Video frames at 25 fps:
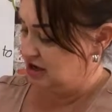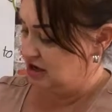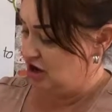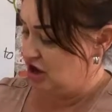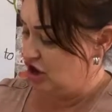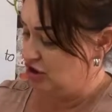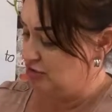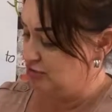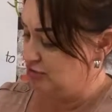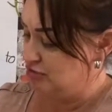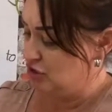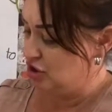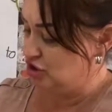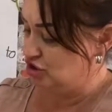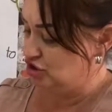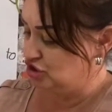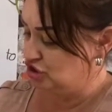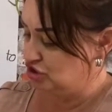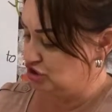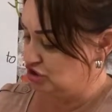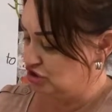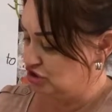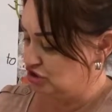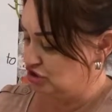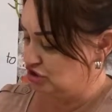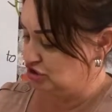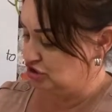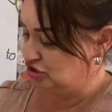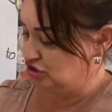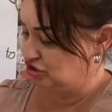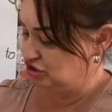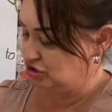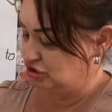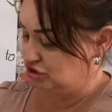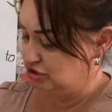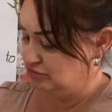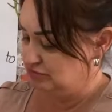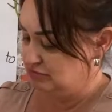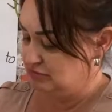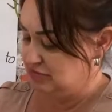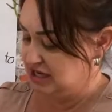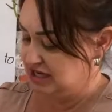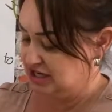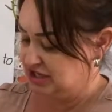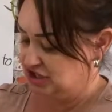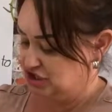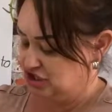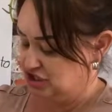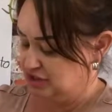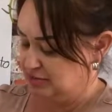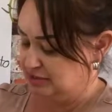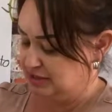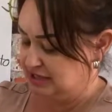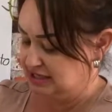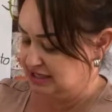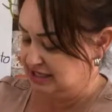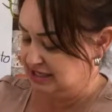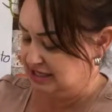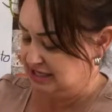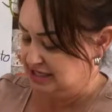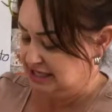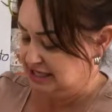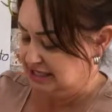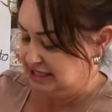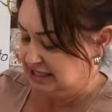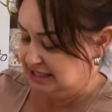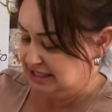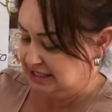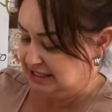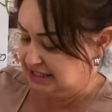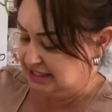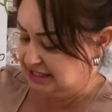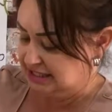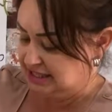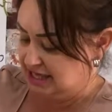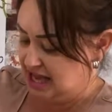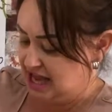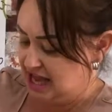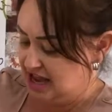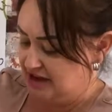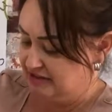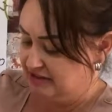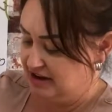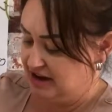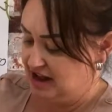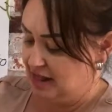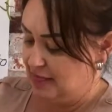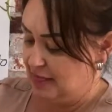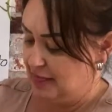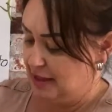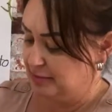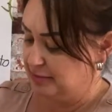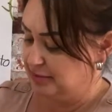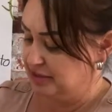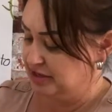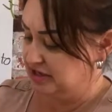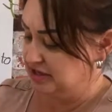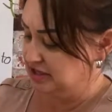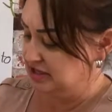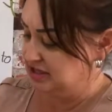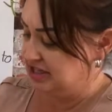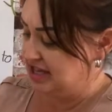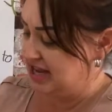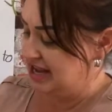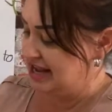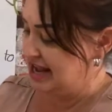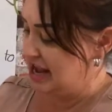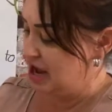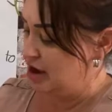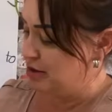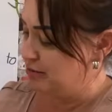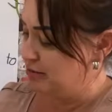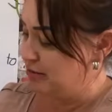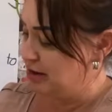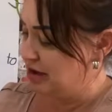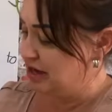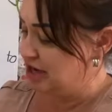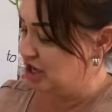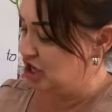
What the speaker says: homogeneous mixture, I'm gonna stir it, and then I'm gonna take out my